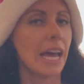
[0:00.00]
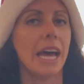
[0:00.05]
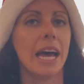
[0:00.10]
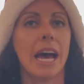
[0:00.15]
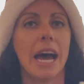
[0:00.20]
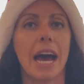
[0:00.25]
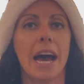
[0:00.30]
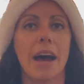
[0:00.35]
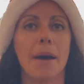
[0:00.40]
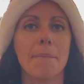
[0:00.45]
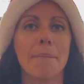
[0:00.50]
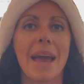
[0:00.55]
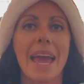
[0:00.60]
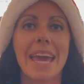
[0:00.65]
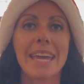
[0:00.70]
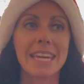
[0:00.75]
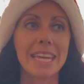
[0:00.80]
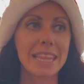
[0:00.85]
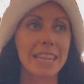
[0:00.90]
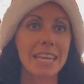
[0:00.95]

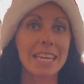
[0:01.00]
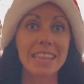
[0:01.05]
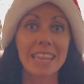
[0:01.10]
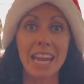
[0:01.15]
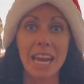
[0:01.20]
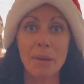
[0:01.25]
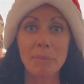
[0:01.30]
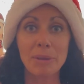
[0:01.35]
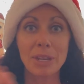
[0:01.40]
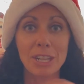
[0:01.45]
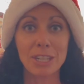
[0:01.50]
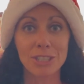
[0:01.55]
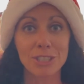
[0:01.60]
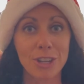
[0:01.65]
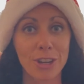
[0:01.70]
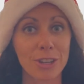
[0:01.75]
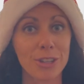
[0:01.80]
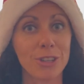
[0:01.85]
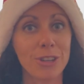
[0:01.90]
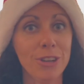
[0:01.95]
Anything that I'm going to
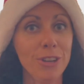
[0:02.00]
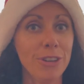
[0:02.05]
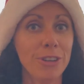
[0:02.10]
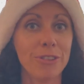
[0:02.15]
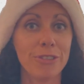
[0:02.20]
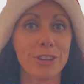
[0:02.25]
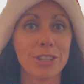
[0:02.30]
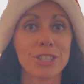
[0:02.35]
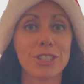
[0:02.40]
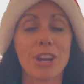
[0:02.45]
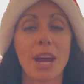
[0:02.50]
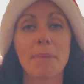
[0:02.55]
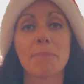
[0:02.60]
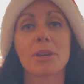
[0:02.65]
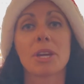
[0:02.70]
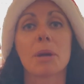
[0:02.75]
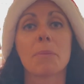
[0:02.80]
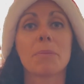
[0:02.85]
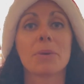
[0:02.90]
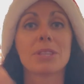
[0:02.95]
show you, for sure I'm
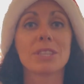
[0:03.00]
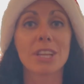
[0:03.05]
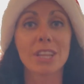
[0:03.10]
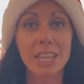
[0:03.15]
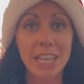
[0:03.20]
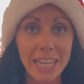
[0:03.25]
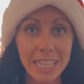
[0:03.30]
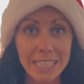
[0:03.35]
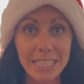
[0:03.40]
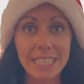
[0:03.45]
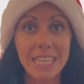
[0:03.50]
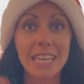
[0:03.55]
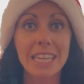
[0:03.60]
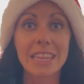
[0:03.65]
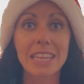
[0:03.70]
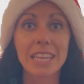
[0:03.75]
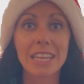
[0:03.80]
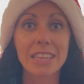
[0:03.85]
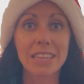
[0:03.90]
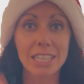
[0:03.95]
going to put the links
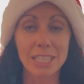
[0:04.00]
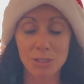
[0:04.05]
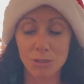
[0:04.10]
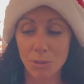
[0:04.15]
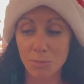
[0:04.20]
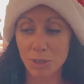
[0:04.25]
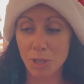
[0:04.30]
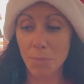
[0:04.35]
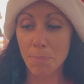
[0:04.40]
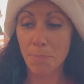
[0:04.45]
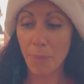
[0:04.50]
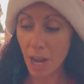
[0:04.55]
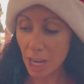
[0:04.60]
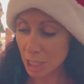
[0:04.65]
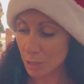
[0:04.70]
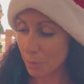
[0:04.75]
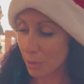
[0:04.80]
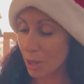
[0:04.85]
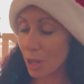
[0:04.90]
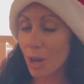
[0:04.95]
in the description
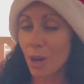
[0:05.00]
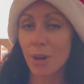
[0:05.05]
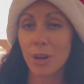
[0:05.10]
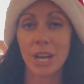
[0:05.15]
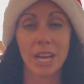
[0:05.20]
box below